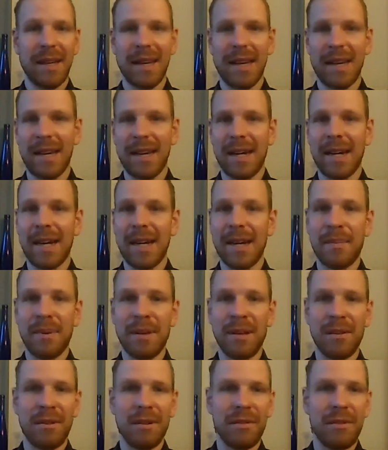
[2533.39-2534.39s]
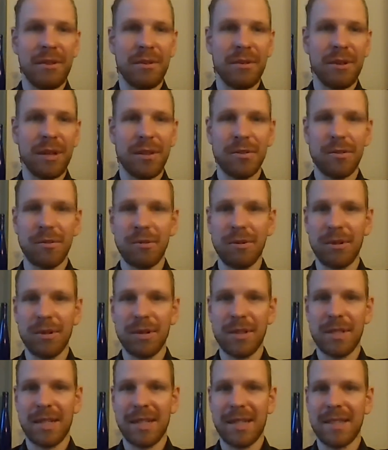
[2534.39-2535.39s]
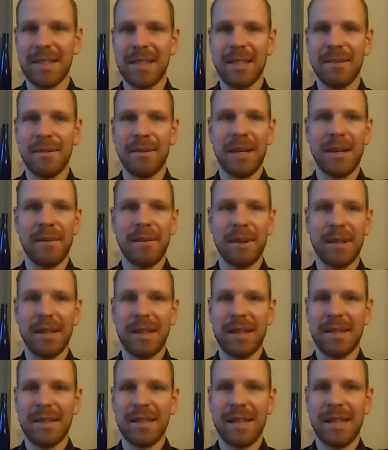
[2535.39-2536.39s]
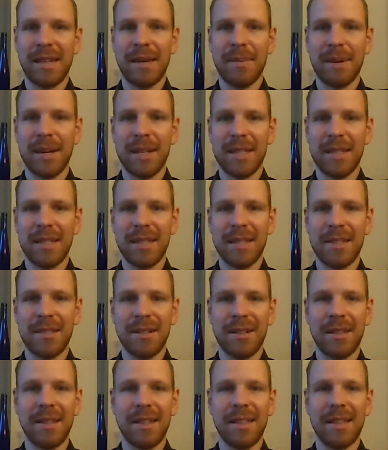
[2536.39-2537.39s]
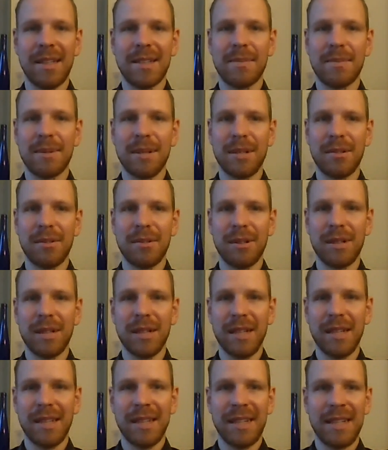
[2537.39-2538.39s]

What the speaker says: AI peer reviewing tools and see what is their capacity. So I think that's pretty cool.